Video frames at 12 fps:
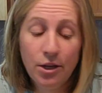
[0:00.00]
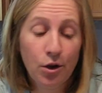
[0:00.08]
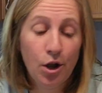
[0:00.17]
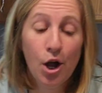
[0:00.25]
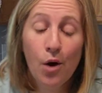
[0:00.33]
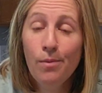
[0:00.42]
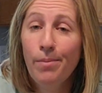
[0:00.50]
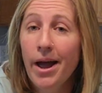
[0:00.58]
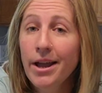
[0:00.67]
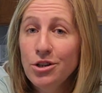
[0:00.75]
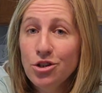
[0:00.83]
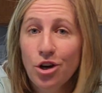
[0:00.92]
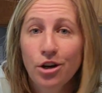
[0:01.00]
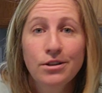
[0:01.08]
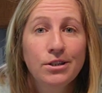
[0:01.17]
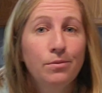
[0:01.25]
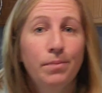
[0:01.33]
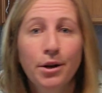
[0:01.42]
You can go and buy a jar
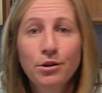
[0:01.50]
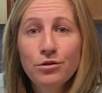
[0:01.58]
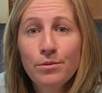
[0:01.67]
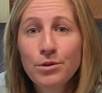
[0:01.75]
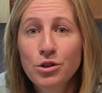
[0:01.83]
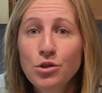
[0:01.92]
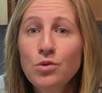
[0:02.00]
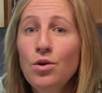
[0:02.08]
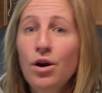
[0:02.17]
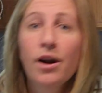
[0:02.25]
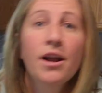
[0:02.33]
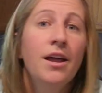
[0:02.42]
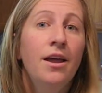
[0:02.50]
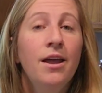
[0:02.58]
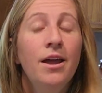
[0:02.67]
of dill pickles from the store,